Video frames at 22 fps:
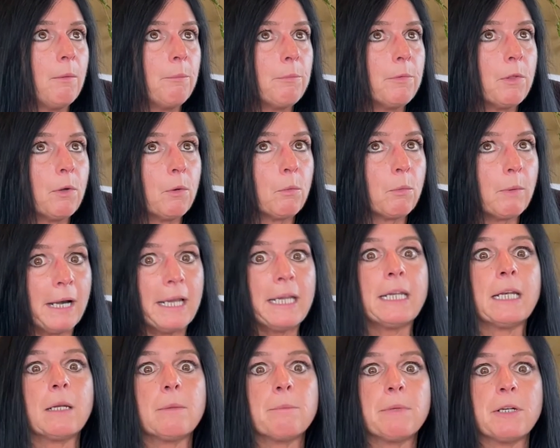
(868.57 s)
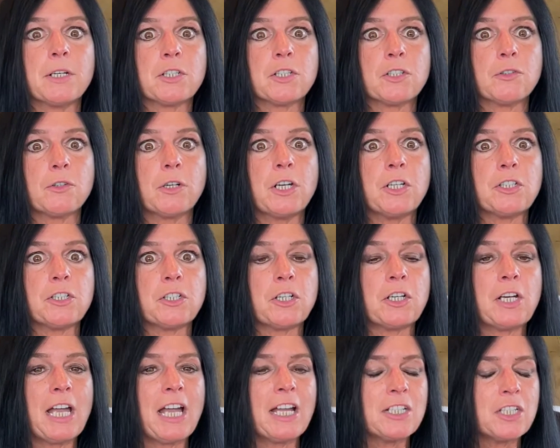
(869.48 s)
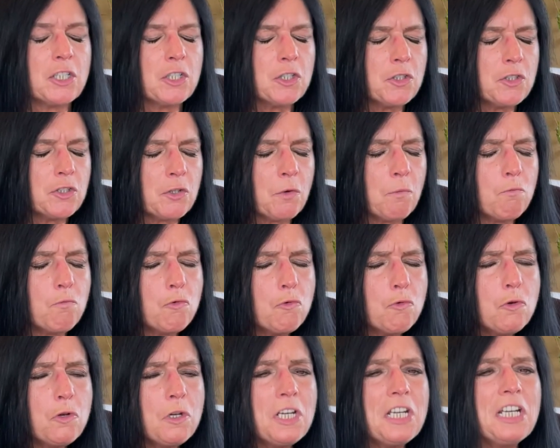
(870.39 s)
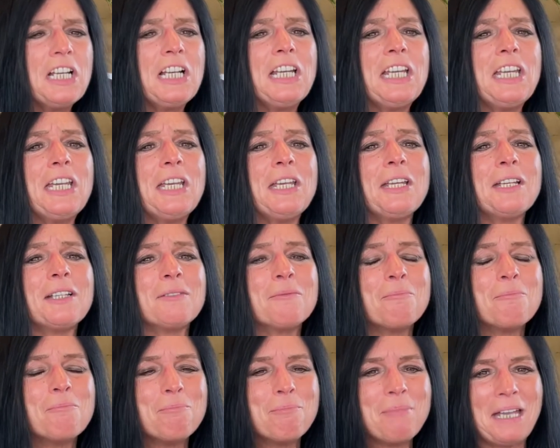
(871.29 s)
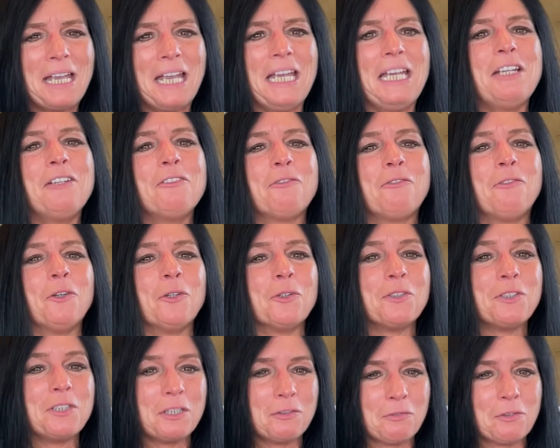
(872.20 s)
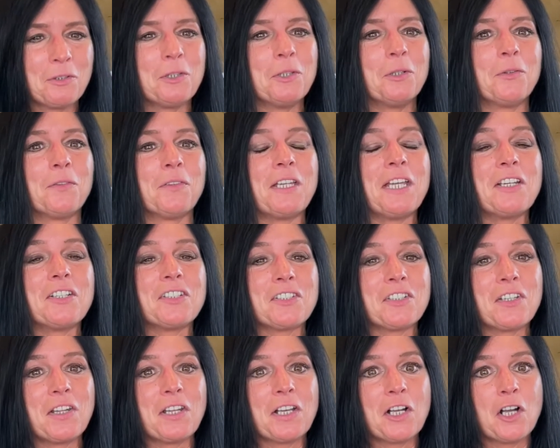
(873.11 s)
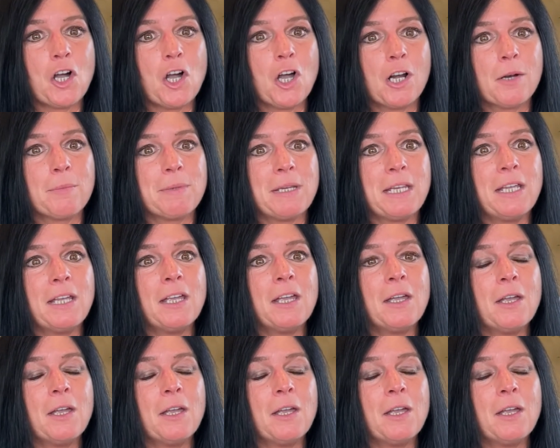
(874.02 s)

the Reagan administration had to do some really painful, difficult things to the economy,